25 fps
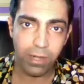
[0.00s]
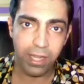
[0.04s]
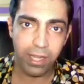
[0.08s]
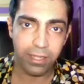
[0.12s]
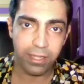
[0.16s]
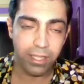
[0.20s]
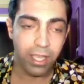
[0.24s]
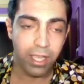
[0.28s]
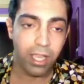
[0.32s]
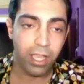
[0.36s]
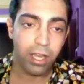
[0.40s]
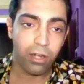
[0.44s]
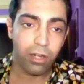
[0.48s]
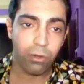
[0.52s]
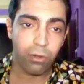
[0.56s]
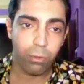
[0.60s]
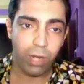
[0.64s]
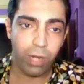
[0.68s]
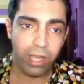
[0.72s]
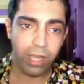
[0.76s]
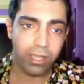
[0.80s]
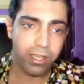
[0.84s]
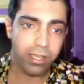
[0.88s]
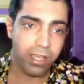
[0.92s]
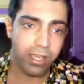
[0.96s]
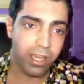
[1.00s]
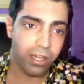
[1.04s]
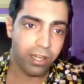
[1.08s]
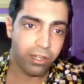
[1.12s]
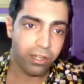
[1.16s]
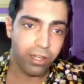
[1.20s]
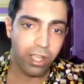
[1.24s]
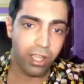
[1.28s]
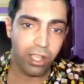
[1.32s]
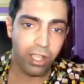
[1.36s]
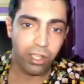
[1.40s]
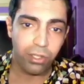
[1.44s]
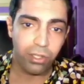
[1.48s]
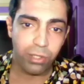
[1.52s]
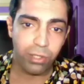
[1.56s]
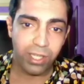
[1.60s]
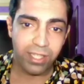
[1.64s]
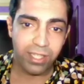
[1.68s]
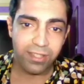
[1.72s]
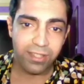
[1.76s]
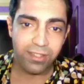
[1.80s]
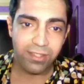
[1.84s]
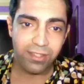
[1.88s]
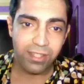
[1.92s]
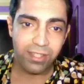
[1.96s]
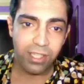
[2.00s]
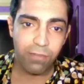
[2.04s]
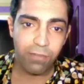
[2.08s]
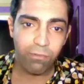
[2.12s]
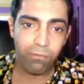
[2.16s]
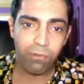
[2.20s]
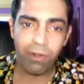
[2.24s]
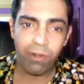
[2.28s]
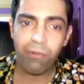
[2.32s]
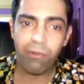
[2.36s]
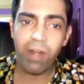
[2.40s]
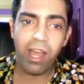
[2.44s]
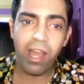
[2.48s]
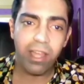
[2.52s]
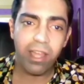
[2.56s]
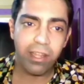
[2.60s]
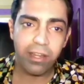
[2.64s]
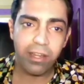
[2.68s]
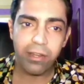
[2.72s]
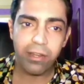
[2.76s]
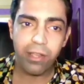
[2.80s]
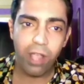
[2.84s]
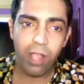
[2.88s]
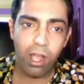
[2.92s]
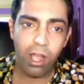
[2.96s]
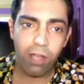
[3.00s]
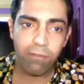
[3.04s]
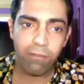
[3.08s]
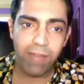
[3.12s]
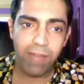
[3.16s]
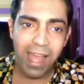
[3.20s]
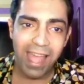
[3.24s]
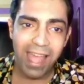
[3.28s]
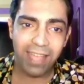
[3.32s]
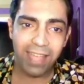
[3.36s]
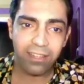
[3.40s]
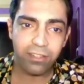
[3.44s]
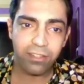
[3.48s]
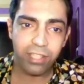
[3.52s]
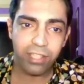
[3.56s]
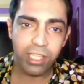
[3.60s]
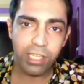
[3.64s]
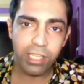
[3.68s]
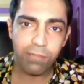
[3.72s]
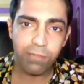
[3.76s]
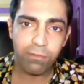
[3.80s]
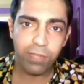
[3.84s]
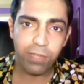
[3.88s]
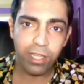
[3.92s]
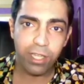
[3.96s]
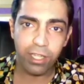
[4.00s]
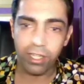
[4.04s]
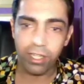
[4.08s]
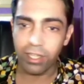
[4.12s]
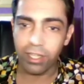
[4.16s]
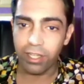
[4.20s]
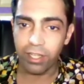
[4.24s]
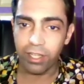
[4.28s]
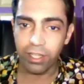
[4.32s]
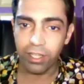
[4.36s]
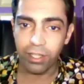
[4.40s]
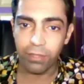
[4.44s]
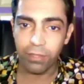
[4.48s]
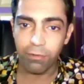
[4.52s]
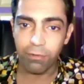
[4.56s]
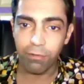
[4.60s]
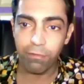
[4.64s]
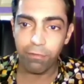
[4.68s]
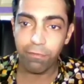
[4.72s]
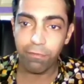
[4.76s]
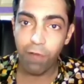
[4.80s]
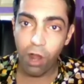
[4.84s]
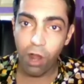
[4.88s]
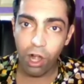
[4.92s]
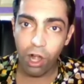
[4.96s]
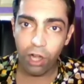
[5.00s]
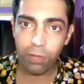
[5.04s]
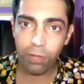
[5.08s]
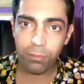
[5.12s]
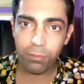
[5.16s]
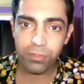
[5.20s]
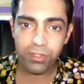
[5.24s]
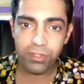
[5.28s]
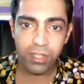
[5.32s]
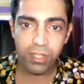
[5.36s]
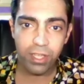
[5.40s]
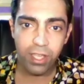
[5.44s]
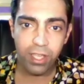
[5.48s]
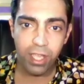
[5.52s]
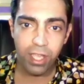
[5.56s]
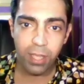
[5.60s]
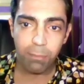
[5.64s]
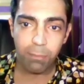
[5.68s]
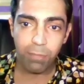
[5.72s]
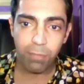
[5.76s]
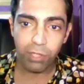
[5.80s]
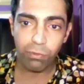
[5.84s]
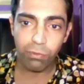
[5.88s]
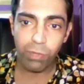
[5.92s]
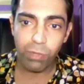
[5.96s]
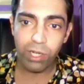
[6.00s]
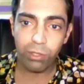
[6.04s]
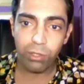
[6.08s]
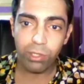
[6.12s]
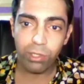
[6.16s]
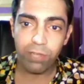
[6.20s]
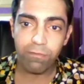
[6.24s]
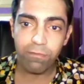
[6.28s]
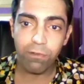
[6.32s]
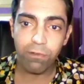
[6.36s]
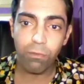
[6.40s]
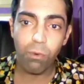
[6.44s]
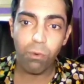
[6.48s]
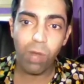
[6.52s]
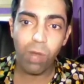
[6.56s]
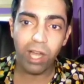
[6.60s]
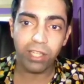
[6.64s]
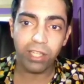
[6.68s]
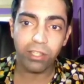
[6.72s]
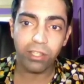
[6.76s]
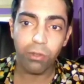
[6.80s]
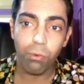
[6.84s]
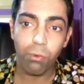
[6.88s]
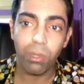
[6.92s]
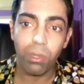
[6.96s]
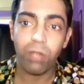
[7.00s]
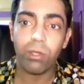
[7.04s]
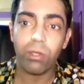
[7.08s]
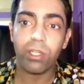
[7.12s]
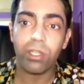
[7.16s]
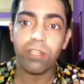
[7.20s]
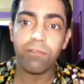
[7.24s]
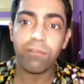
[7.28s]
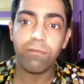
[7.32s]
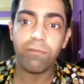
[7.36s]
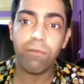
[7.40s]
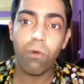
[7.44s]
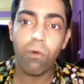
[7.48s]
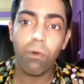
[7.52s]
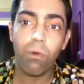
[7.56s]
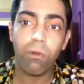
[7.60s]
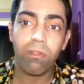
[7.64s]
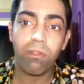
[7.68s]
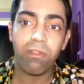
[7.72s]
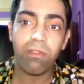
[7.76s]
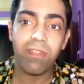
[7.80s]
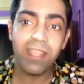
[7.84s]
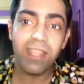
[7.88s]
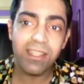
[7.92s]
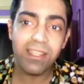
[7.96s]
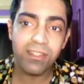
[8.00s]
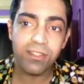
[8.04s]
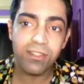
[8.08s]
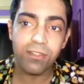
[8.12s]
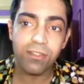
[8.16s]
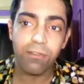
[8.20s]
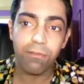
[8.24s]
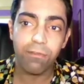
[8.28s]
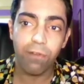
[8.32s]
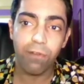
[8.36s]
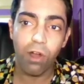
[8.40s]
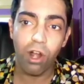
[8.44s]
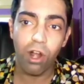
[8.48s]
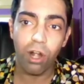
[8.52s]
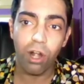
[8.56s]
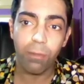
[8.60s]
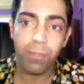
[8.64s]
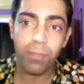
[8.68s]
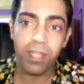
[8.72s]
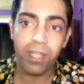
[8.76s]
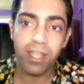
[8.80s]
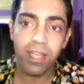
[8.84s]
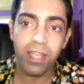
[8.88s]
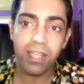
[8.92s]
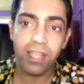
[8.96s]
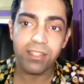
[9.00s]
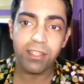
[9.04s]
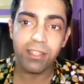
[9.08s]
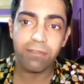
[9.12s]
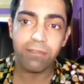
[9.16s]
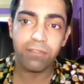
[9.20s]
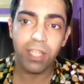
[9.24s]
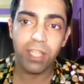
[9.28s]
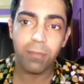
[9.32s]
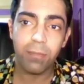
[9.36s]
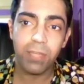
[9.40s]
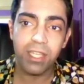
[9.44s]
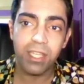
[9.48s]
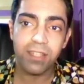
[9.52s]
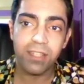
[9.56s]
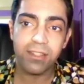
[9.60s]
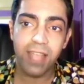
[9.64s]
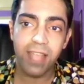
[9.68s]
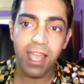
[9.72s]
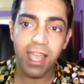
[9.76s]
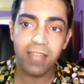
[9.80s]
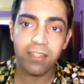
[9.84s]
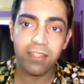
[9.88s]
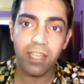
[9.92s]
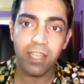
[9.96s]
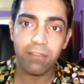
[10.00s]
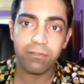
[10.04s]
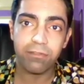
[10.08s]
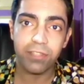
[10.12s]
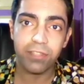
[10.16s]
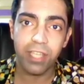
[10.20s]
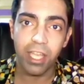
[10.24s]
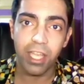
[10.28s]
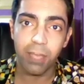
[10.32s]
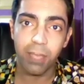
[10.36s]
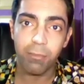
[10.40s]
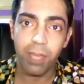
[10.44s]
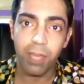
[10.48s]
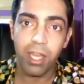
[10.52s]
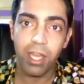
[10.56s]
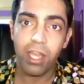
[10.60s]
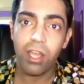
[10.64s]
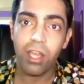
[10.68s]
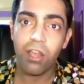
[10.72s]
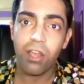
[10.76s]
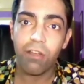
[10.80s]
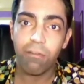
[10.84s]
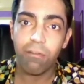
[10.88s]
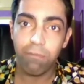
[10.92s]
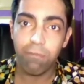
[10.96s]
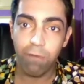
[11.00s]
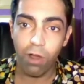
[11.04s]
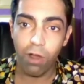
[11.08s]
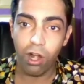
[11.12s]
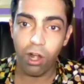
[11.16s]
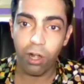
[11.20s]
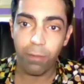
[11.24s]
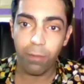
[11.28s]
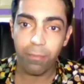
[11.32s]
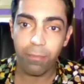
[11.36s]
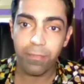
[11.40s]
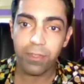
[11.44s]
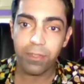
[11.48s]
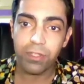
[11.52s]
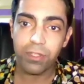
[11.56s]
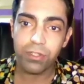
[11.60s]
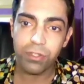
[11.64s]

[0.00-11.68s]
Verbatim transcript: All right. Right here, you can see a variety of active uh, farms, but we're looking for what? We're looking for this farm, S F T M X and F T M farm.